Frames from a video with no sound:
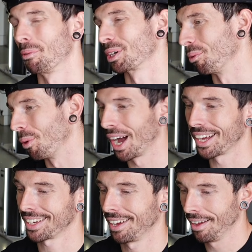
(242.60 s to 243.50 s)
and we can
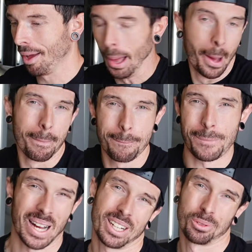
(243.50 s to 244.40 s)
work
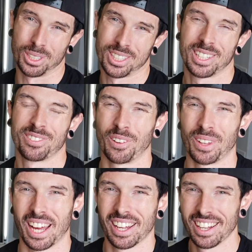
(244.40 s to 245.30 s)
backwards from
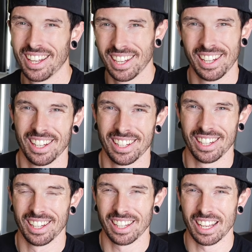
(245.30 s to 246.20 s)
there.
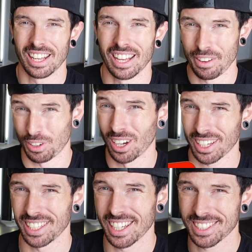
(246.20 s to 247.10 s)
If you're
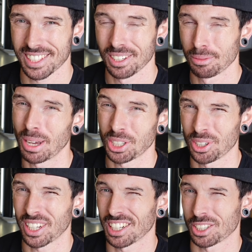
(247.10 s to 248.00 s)
liking this, make sure
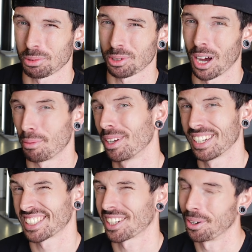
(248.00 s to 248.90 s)
you click subscribe.
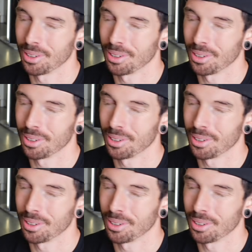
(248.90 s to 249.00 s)
Let's go.